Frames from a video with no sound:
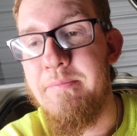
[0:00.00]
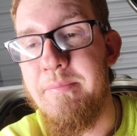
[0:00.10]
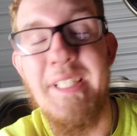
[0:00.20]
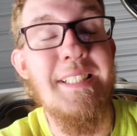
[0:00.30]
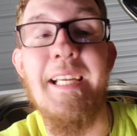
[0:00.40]

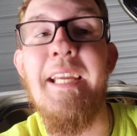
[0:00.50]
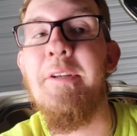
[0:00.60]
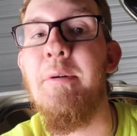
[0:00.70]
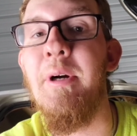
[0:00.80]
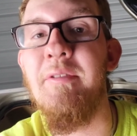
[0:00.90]
Because I can't
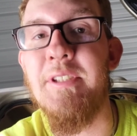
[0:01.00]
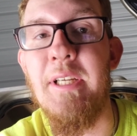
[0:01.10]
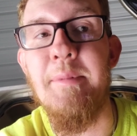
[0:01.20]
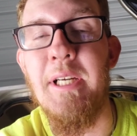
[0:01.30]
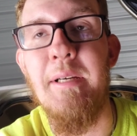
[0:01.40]
do it both at the
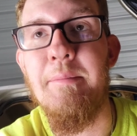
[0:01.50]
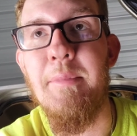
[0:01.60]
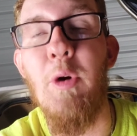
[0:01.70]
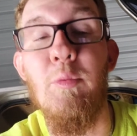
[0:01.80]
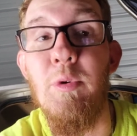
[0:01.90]
same time.
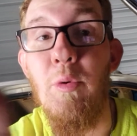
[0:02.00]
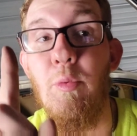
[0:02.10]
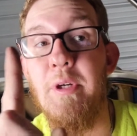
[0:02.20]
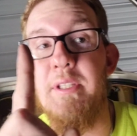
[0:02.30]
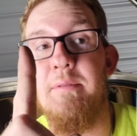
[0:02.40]
On
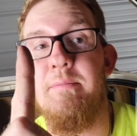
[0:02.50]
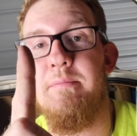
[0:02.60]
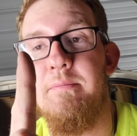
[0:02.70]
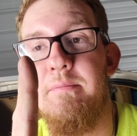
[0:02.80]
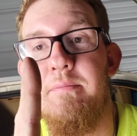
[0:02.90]
one.
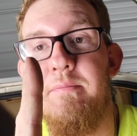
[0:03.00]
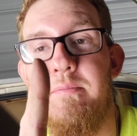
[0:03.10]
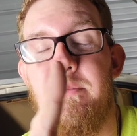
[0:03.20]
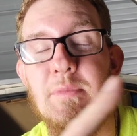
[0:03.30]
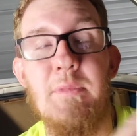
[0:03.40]

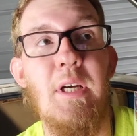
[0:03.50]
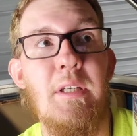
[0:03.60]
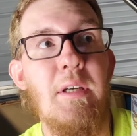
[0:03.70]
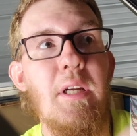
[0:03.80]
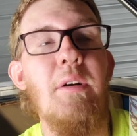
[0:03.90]

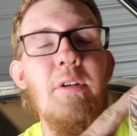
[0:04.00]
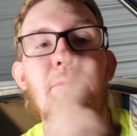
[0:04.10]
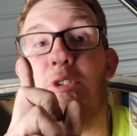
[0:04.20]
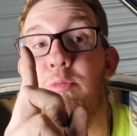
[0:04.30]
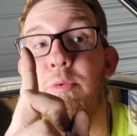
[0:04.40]
Not all of
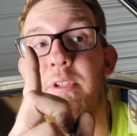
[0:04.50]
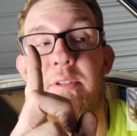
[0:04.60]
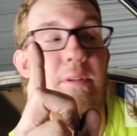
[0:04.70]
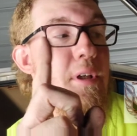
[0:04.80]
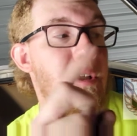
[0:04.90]
them, just one.
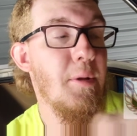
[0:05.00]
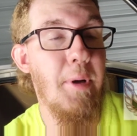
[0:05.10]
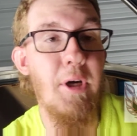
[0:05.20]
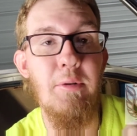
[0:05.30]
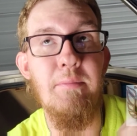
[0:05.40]
The
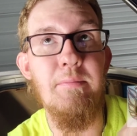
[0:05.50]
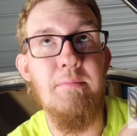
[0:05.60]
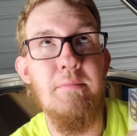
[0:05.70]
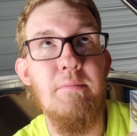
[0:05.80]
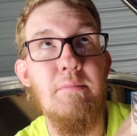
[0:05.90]
bottom
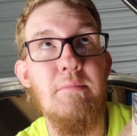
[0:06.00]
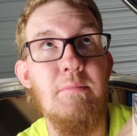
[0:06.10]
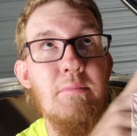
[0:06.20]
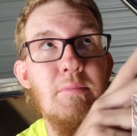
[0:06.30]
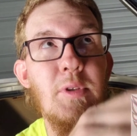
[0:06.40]

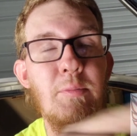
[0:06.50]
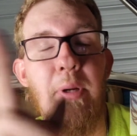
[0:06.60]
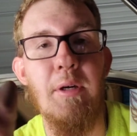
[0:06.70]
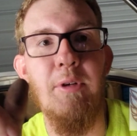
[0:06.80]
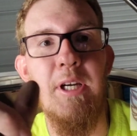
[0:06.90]

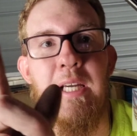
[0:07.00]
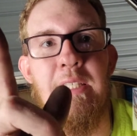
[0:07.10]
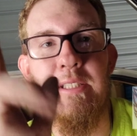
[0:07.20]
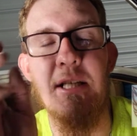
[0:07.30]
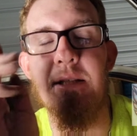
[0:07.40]
right
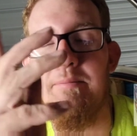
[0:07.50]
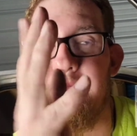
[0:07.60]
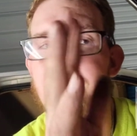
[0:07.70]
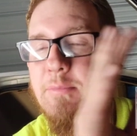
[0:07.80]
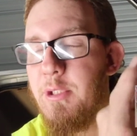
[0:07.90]
hand side.
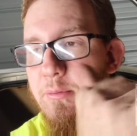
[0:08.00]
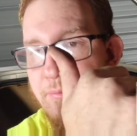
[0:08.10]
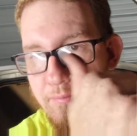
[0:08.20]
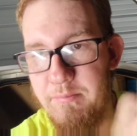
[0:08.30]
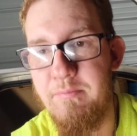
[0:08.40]
So,
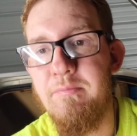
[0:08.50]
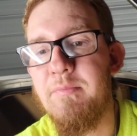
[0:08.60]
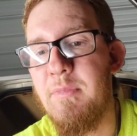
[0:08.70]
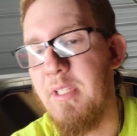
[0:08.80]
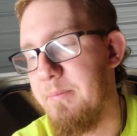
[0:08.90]

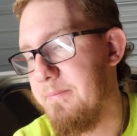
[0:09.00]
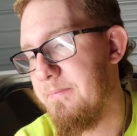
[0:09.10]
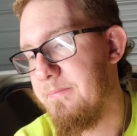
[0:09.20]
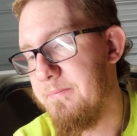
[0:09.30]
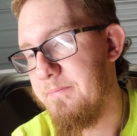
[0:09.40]
yeah.
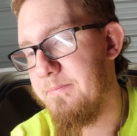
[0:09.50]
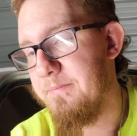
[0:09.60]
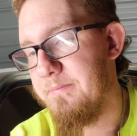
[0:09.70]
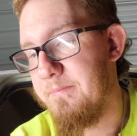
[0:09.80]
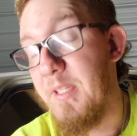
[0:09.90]

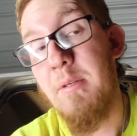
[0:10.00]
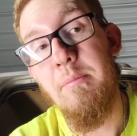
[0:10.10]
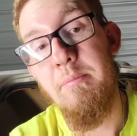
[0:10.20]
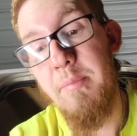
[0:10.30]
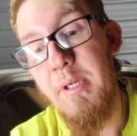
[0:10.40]

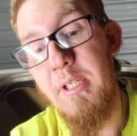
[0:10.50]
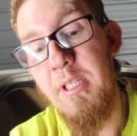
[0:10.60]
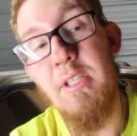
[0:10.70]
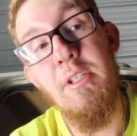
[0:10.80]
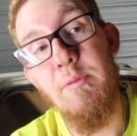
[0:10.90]
But
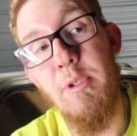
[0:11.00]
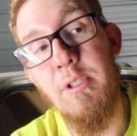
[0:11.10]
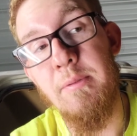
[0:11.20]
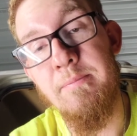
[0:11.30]
it does work.